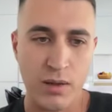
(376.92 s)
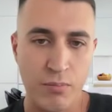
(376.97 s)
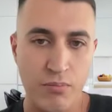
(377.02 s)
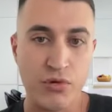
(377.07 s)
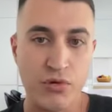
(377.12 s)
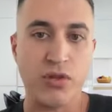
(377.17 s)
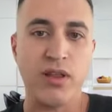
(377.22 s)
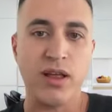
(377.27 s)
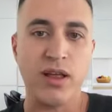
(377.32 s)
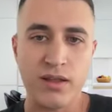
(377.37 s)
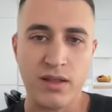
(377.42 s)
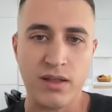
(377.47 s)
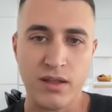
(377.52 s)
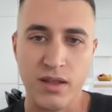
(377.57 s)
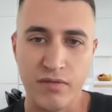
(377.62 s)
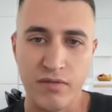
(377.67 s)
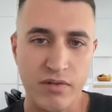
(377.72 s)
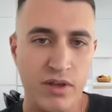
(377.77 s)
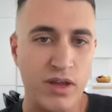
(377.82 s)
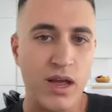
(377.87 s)
protected,
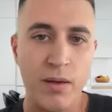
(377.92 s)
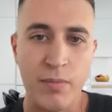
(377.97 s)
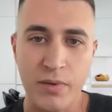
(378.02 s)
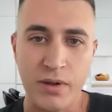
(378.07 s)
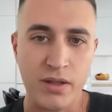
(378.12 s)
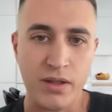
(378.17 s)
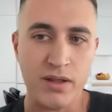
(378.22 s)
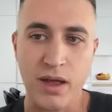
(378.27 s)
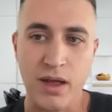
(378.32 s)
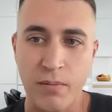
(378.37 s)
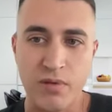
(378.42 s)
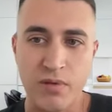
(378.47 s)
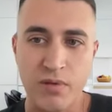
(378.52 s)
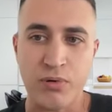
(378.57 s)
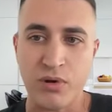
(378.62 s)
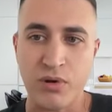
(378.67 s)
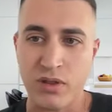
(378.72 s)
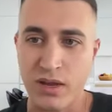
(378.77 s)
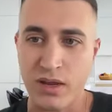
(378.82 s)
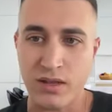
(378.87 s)
every cabinet comes
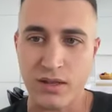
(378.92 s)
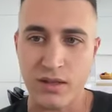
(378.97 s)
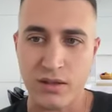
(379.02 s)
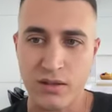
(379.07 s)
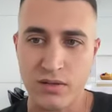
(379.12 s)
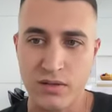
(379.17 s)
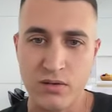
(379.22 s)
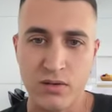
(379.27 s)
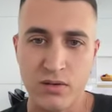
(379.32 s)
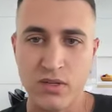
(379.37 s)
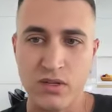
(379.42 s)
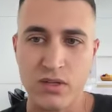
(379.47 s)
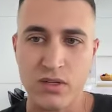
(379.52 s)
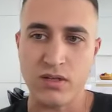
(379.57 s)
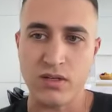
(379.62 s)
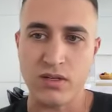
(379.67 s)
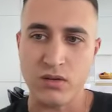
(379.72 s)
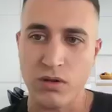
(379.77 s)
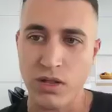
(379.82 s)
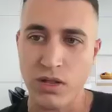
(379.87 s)
protected. So
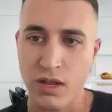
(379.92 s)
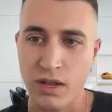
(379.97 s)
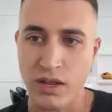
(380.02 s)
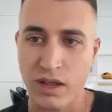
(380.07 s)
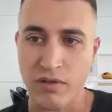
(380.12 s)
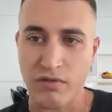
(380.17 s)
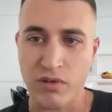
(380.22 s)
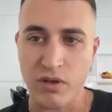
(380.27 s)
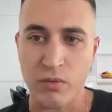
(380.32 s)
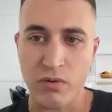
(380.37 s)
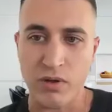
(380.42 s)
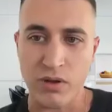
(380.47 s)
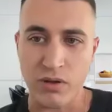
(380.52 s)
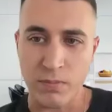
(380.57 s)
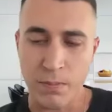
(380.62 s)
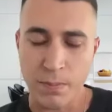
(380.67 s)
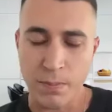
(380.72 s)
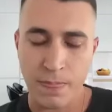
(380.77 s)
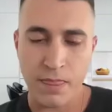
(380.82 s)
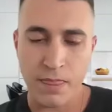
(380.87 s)
it's not like
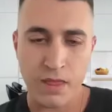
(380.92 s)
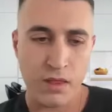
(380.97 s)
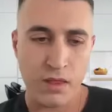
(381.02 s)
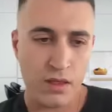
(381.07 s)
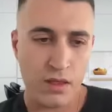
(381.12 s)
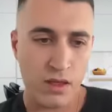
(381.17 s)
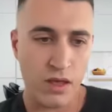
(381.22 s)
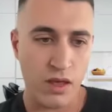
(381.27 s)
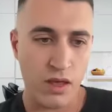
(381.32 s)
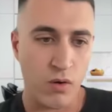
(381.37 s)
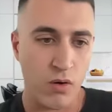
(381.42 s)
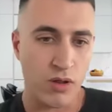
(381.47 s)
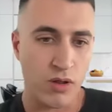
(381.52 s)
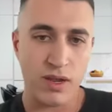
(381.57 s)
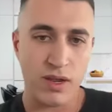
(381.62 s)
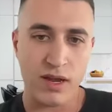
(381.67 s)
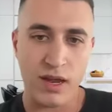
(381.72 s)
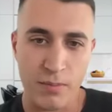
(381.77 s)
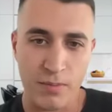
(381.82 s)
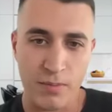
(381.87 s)
everyone, all
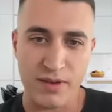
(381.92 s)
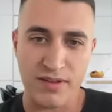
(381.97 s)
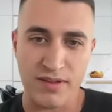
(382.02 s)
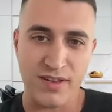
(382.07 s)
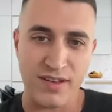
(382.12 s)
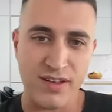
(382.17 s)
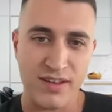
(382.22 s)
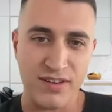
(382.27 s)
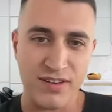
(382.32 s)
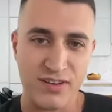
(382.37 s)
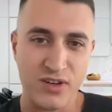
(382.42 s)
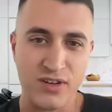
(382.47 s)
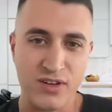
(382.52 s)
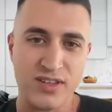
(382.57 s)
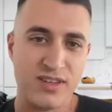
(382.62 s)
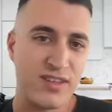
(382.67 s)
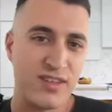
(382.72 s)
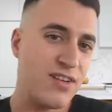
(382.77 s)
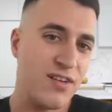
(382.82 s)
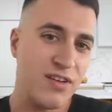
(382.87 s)
the cabinets are
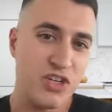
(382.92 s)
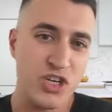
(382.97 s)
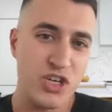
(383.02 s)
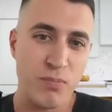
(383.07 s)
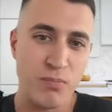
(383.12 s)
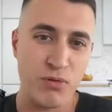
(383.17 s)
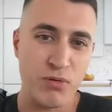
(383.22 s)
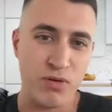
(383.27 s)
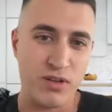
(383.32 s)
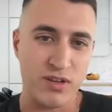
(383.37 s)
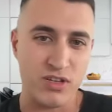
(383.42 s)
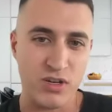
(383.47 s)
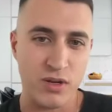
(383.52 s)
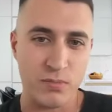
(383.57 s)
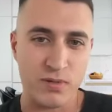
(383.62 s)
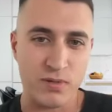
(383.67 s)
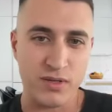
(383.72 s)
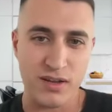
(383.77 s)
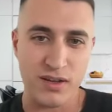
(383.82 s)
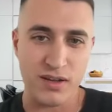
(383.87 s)
just shipped to the
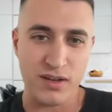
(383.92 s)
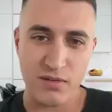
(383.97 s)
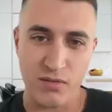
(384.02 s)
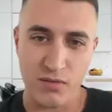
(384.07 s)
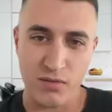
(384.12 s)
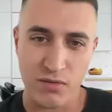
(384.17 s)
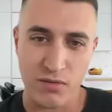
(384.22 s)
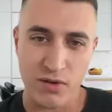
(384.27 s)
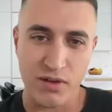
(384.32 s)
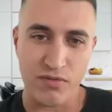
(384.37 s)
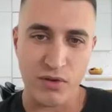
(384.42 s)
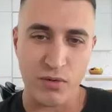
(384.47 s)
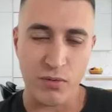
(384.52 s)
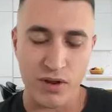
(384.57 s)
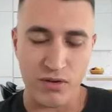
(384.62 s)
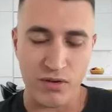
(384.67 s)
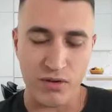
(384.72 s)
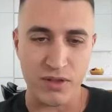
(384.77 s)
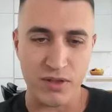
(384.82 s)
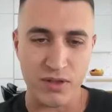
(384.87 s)
job site. So every
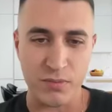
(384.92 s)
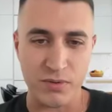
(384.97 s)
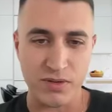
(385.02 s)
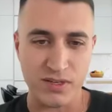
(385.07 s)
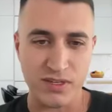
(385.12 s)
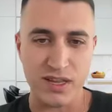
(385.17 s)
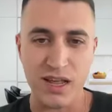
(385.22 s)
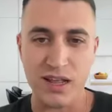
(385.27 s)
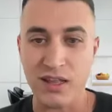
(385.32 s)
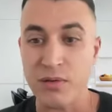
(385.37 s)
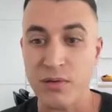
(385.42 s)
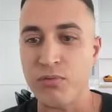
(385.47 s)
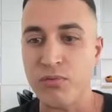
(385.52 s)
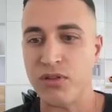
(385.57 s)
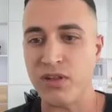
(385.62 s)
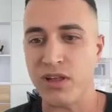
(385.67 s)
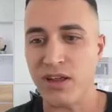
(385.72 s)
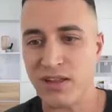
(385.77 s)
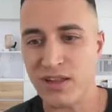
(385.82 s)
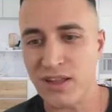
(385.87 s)
one of them is getting
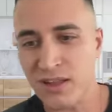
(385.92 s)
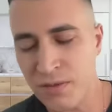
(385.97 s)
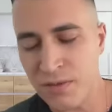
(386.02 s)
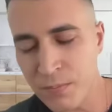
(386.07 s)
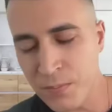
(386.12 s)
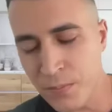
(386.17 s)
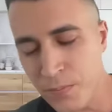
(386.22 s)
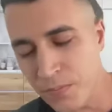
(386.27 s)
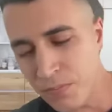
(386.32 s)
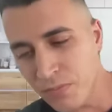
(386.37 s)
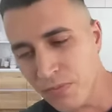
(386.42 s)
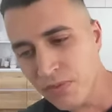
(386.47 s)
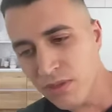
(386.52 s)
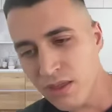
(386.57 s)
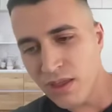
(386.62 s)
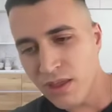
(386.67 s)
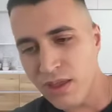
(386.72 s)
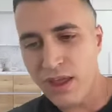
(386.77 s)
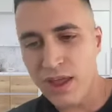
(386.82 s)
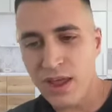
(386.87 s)
protected
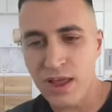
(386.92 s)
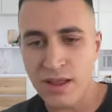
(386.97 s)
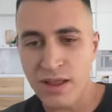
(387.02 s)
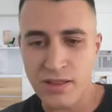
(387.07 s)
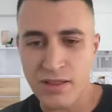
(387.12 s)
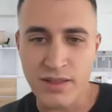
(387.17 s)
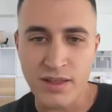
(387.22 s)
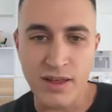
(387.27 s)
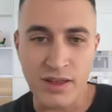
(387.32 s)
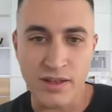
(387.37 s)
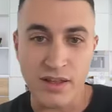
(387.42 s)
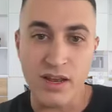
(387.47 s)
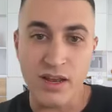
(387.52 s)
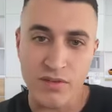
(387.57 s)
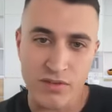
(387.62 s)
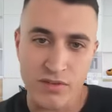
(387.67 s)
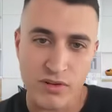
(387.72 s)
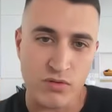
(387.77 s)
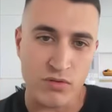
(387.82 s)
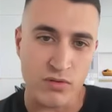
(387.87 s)
and they're
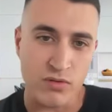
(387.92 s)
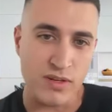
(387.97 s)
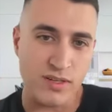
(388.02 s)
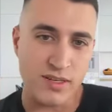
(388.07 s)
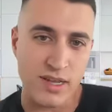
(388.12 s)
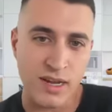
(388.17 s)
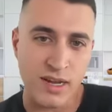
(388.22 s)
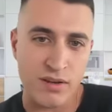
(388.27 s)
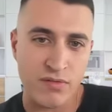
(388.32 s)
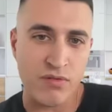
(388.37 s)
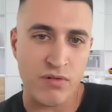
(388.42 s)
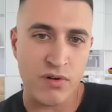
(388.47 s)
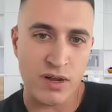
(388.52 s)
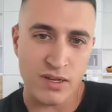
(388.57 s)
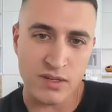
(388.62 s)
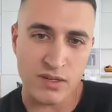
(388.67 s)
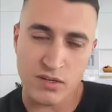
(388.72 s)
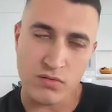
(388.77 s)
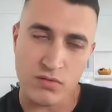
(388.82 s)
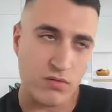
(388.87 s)
delivered to the site for
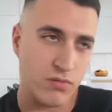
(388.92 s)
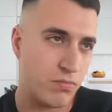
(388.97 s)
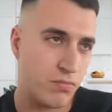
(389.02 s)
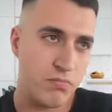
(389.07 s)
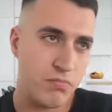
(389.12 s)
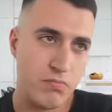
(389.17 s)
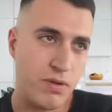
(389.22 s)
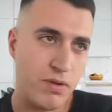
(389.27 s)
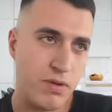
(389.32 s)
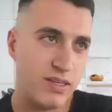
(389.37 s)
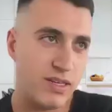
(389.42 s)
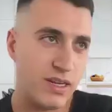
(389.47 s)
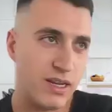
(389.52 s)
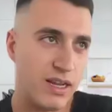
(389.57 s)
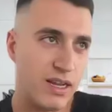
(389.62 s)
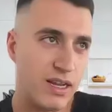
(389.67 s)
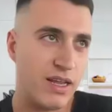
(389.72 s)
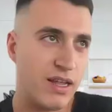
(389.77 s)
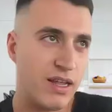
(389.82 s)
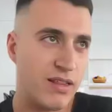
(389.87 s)
us to
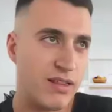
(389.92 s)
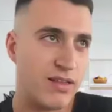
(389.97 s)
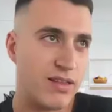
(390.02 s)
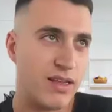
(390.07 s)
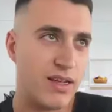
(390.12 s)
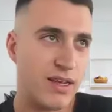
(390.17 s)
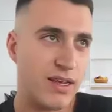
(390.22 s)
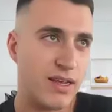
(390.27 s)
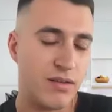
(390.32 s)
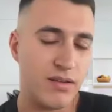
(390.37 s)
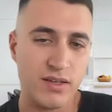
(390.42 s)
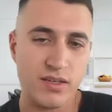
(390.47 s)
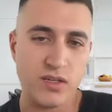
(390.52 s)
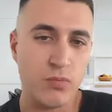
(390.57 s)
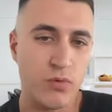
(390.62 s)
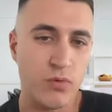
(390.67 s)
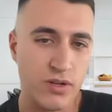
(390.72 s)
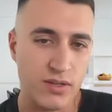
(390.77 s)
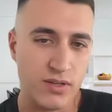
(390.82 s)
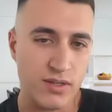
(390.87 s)
basically get the
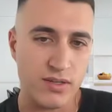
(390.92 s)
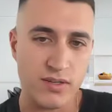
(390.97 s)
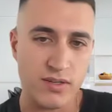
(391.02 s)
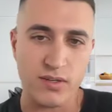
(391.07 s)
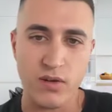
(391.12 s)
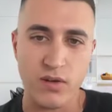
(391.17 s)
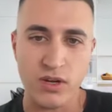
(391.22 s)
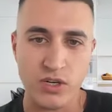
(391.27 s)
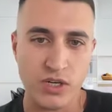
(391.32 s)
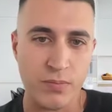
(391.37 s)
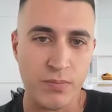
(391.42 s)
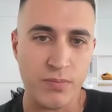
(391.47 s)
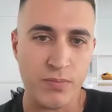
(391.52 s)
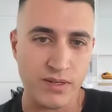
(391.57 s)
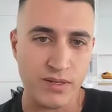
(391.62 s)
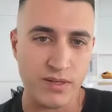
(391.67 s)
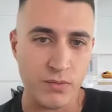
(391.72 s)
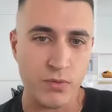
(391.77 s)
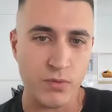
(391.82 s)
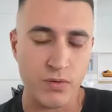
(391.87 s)
smoothest installation
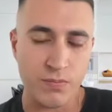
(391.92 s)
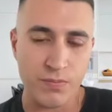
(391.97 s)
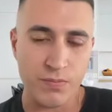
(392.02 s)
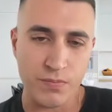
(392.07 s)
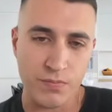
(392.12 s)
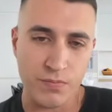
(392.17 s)
possible.